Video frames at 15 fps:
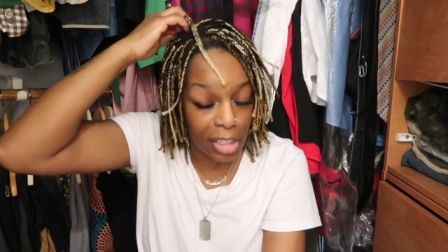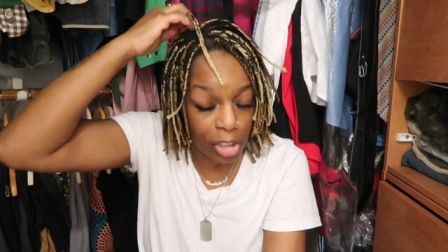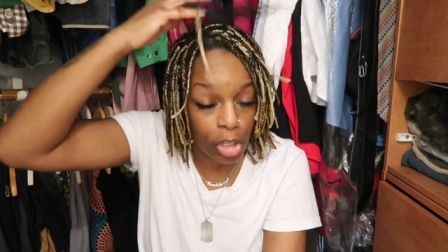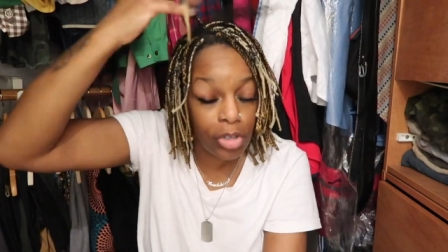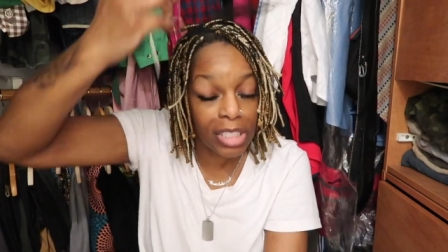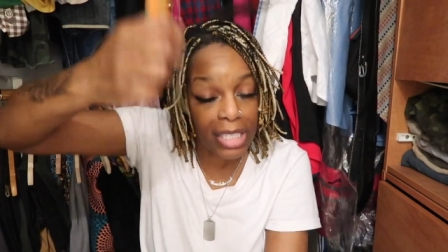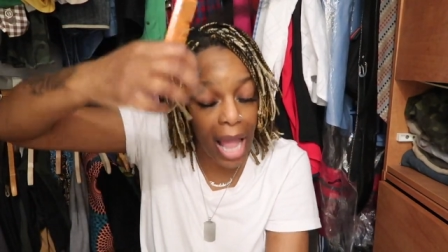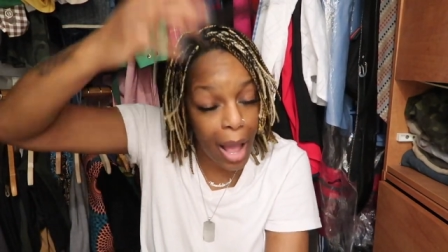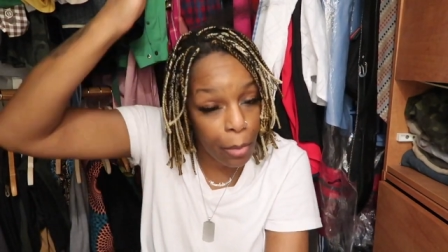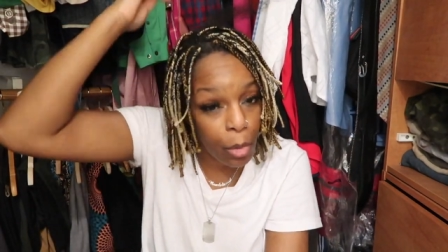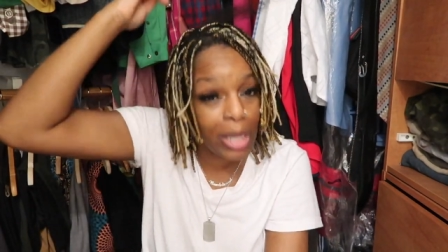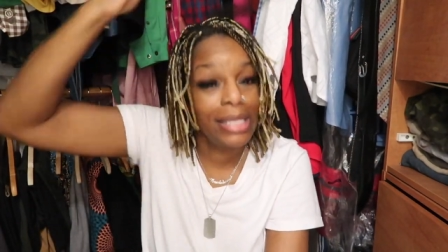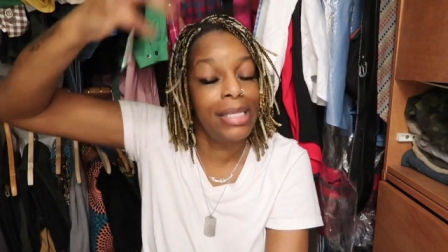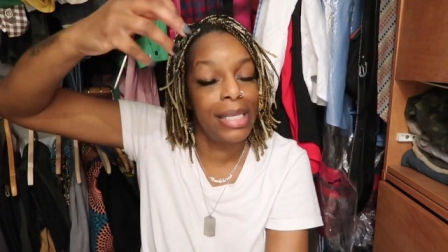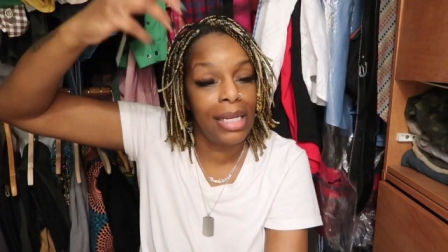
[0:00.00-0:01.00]
So the top
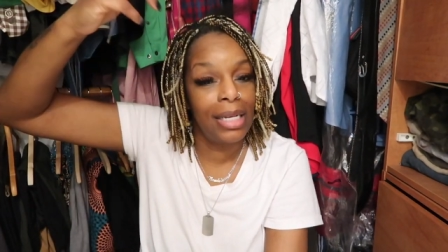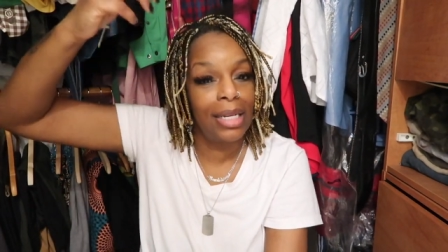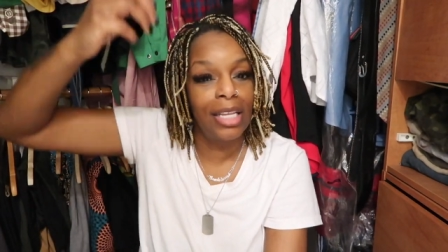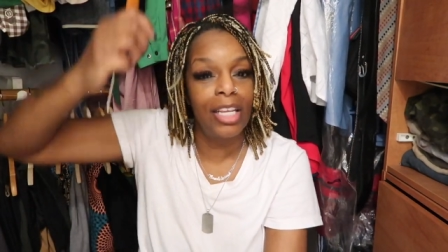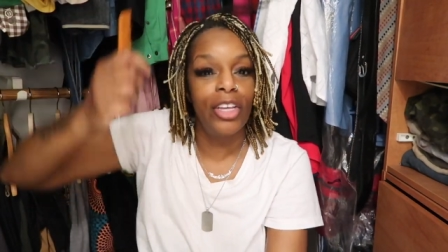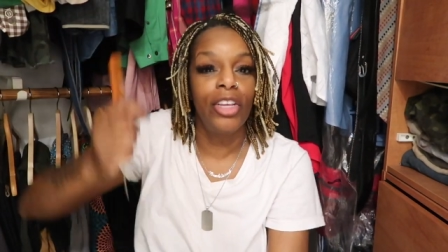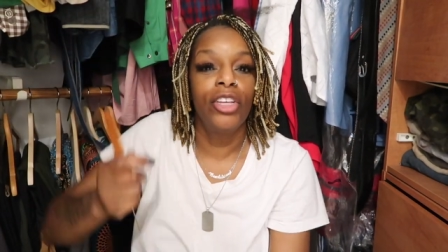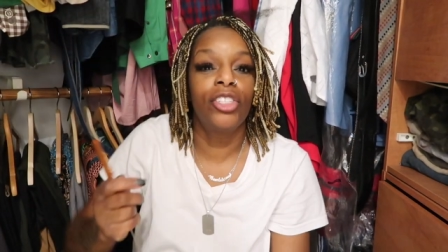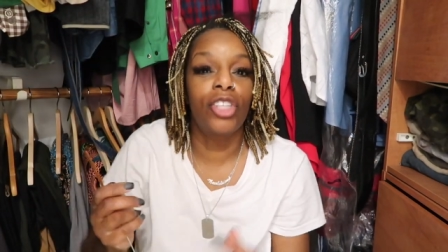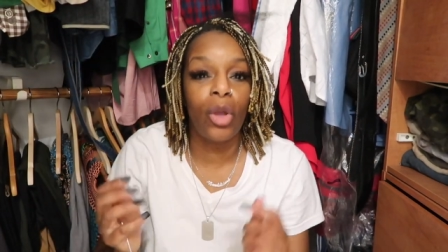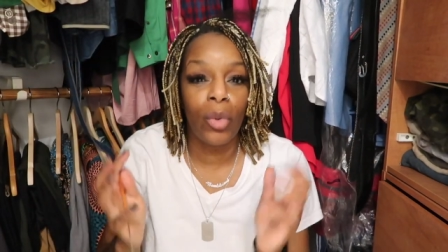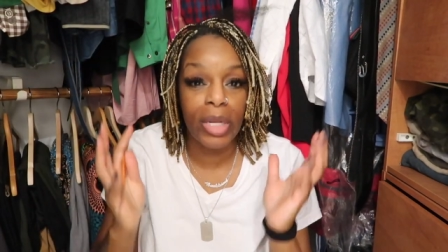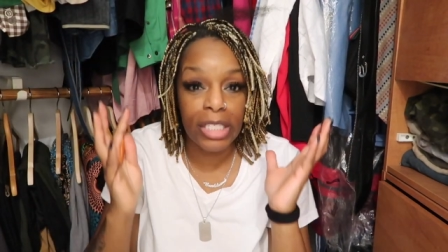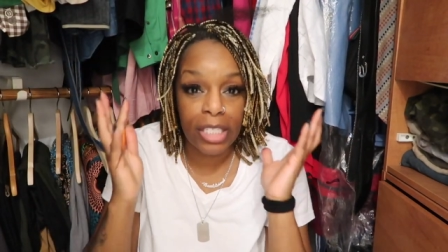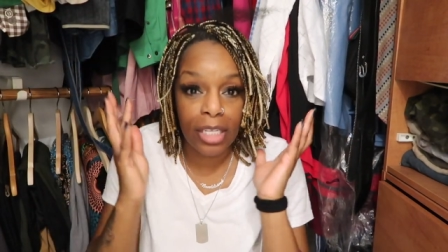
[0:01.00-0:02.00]
wasn't.
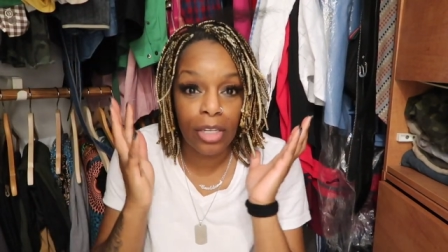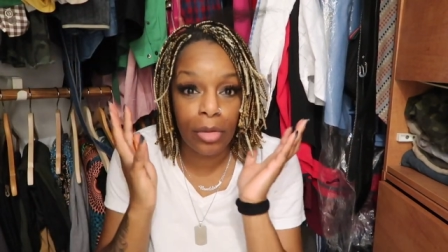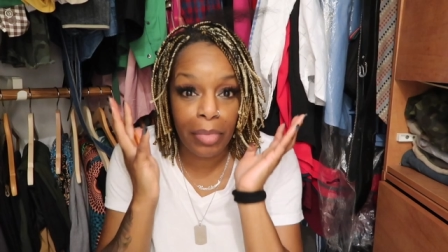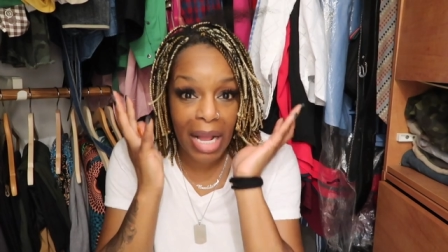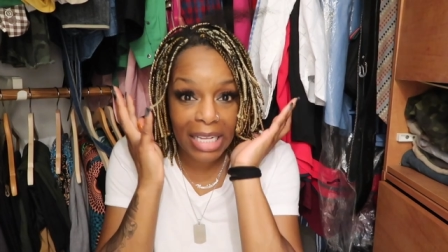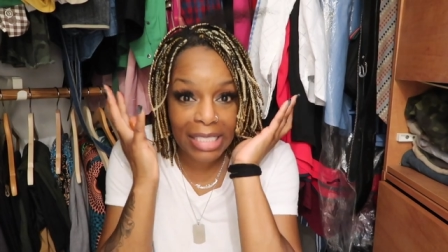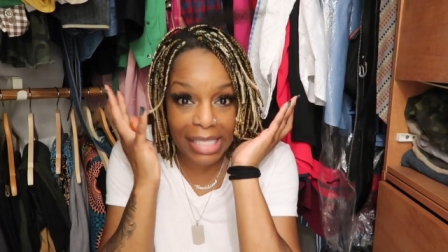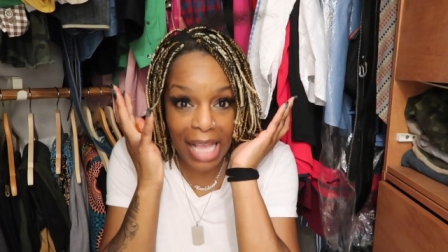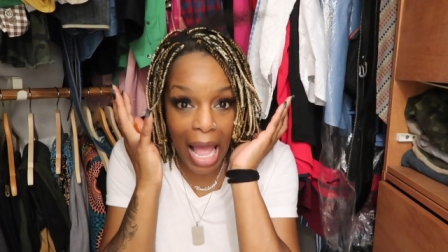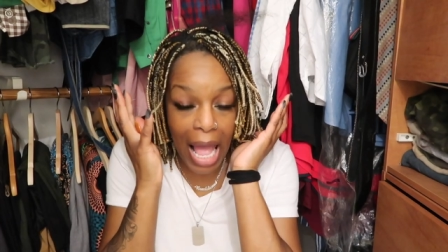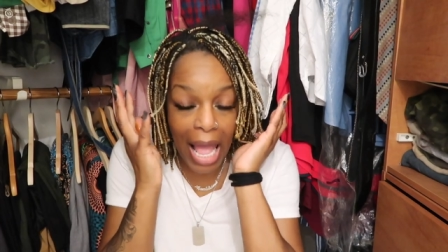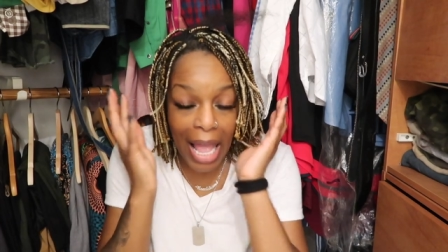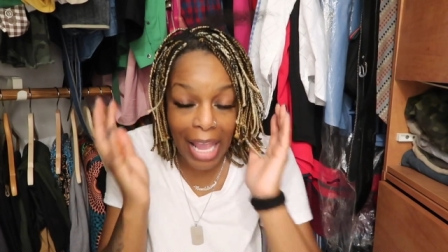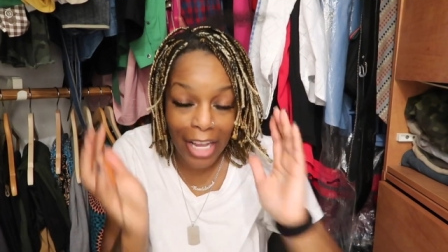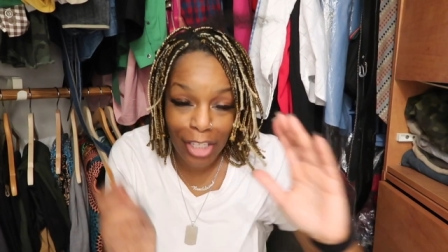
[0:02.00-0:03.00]
So until my
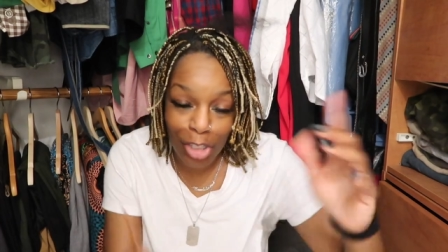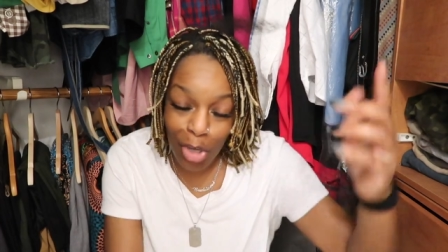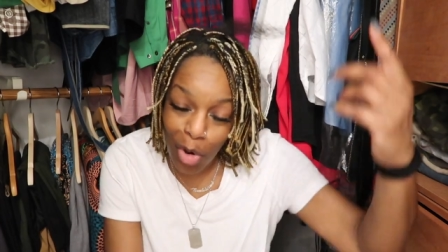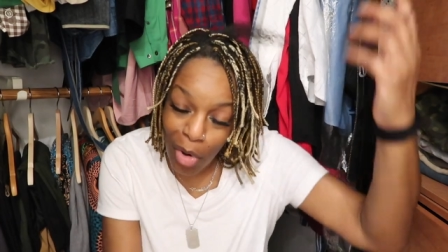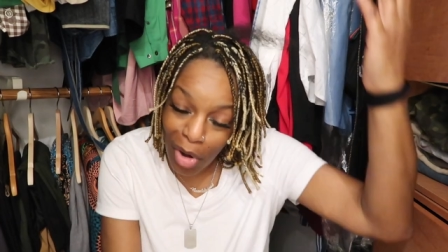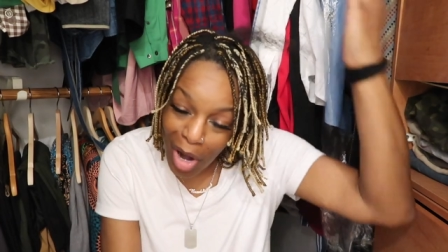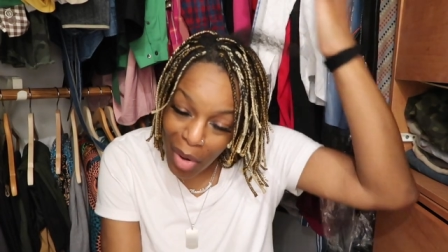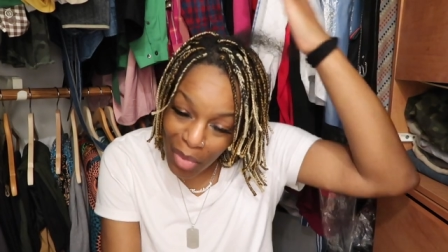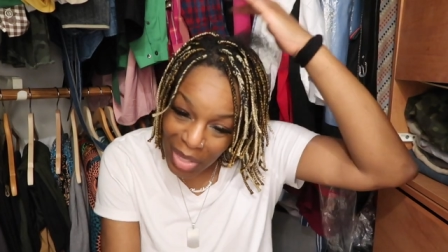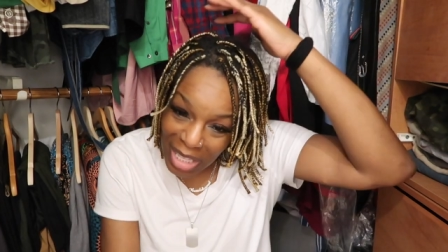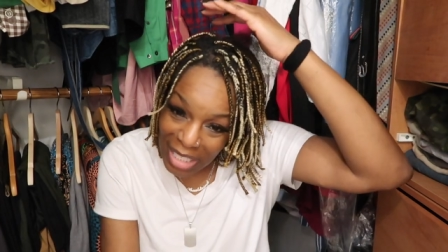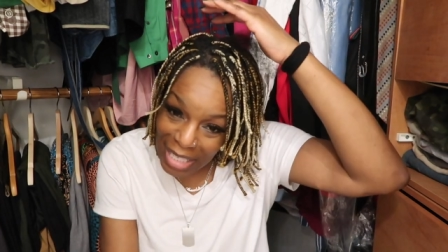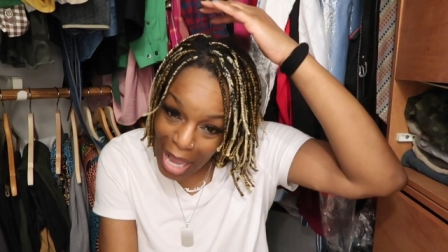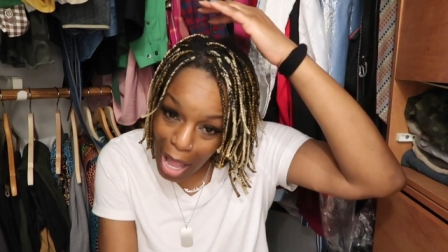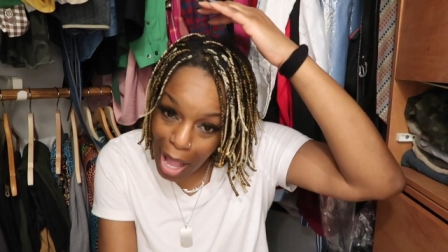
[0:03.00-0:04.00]
sides caught up
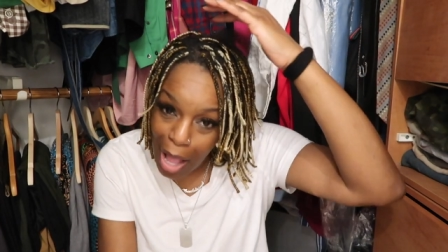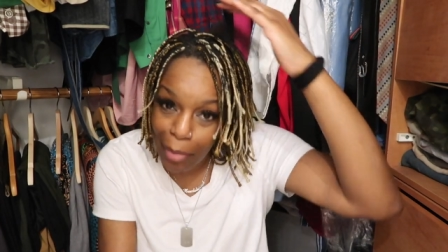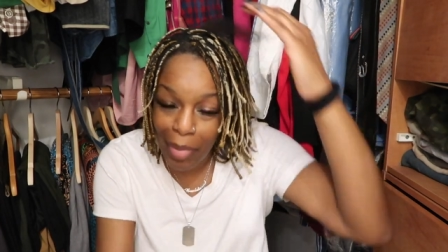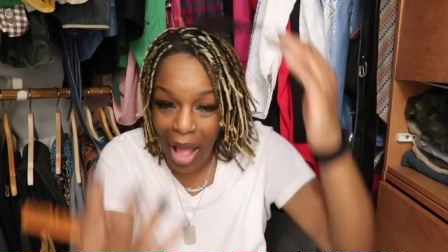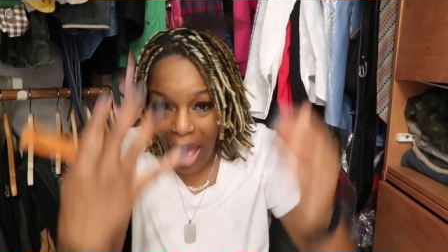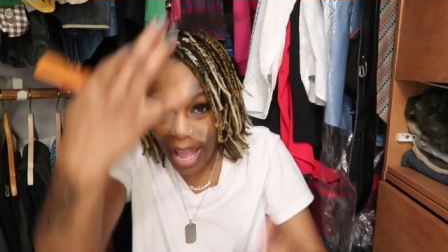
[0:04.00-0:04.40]
with the top,